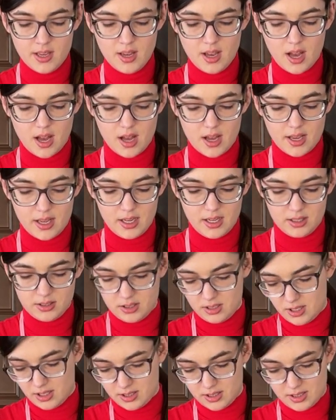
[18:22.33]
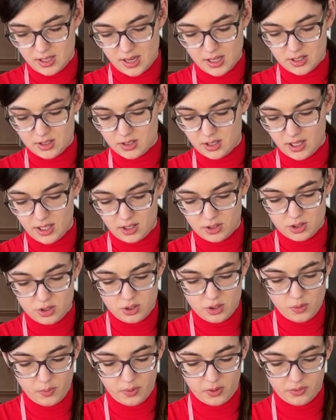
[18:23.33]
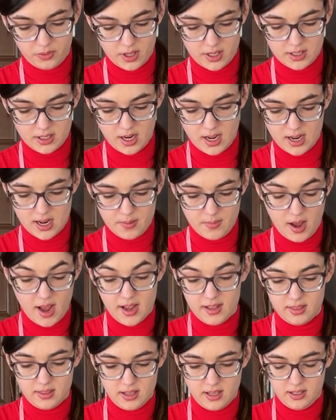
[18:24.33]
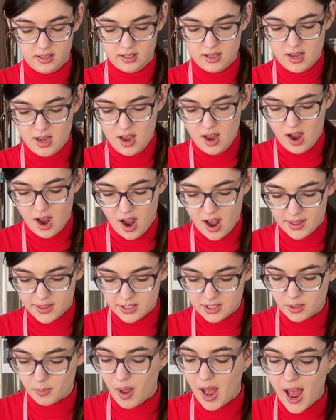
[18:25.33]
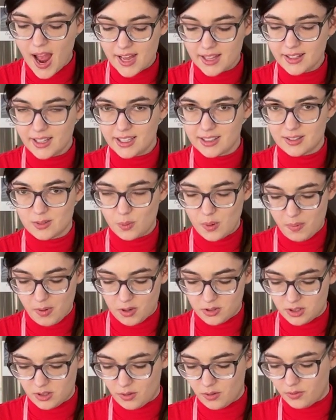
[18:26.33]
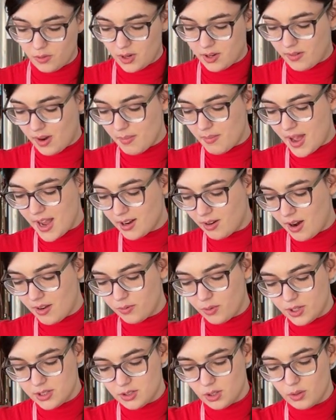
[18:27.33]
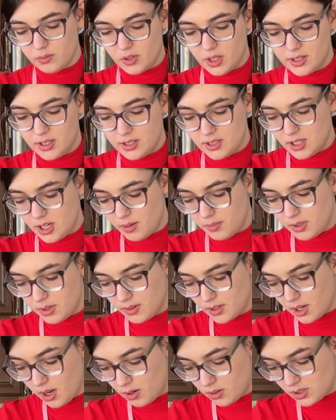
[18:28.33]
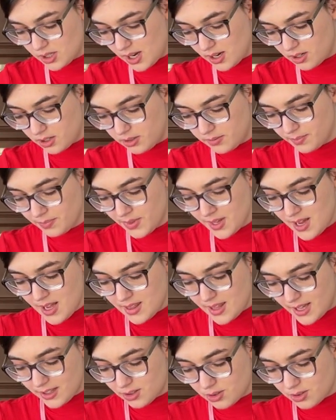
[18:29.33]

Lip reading: And it's like super fun time, I think. There's some highlights we posted of one of our Minecraft ones over on the GW&CO channel that